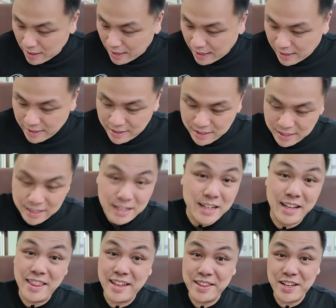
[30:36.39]
and
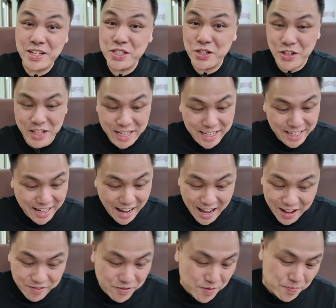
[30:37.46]
I think that's all I can
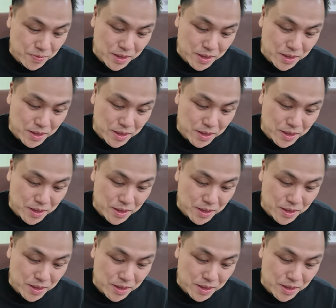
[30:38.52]
have.